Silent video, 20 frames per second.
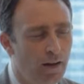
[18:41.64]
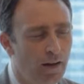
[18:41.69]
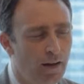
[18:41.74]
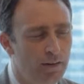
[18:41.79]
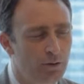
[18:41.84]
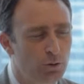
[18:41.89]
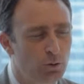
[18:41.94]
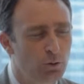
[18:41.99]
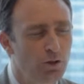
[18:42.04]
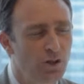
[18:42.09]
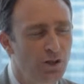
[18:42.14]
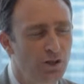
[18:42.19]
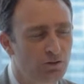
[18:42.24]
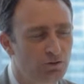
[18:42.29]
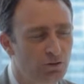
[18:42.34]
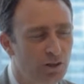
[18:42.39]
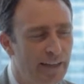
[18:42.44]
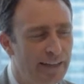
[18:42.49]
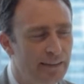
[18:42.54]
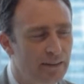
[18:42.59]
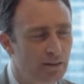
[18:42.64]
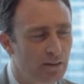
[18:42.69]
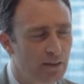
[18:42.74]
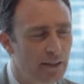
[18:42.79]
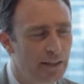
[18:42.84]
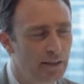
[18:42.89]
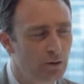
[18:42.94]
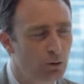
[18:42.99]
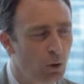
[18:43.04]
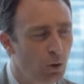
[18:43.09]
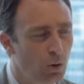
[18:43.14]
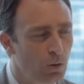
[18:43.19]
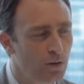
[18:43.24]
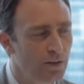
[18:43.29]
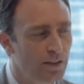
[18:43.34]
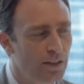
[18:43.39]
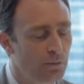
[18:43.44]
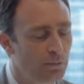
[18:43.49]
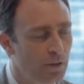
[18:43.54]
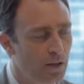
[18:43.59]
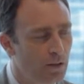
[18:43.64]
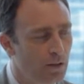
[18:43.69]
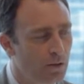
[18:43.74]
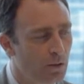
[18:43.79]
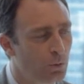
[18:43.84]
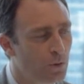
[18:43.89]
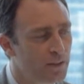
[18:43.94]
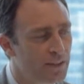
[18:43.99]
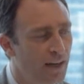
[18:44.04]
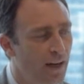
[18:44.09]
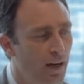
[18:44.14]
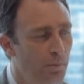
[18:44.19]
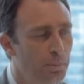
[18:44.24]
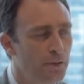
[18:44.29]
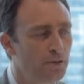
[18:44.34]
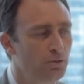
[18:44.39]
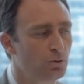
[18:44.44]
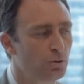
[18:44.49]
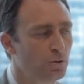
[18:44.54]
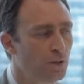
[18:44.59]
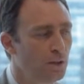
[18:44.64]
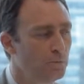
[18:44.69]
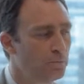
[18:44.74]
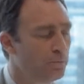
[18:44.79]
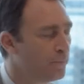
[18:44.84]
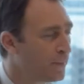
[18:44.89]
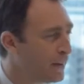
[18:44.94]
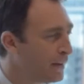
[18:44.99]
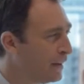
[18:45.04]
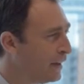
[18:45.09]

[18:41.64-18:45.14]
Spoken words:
And 2 years later, he told in a video what happened to him